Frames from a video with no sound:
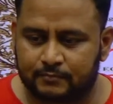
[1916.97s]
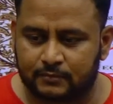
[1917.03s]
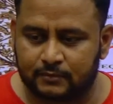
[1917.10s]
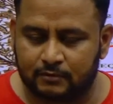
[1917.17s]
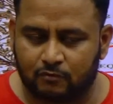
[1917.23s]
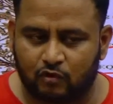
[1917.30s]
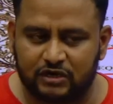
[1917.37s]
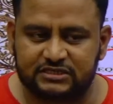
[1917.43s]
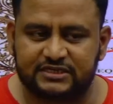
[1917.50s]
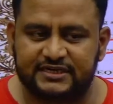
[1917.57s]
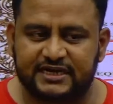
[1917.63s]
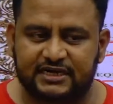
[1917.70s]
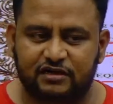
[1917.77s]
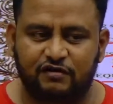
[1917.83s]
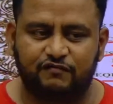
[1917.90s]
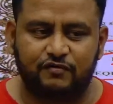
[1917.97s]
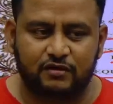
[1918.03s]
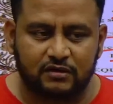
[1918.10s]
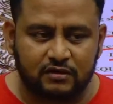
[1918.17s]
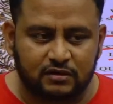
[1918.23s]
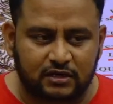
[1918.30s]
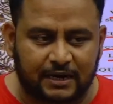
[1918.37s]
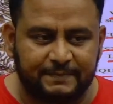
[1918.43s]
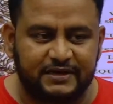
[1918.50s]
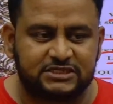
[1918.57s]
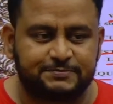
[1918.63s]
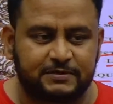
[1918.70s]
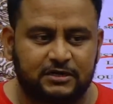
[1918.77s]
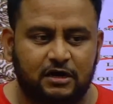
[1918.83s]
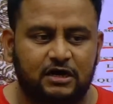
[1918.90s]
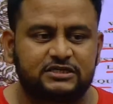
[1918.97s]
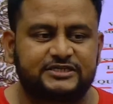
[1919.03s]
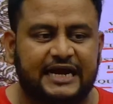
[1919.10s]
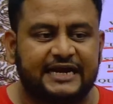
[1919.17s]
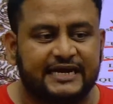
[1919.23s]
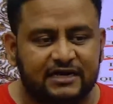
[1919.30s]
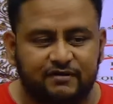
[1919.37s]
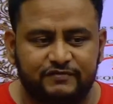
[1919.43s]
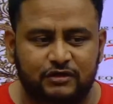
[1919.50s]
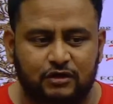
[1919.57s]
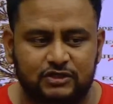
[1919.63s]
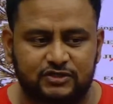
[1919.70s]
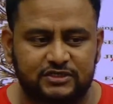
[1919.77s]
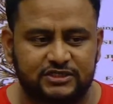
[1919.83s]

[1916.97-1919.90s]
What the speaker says: What is the date of commencement or starting of the constitution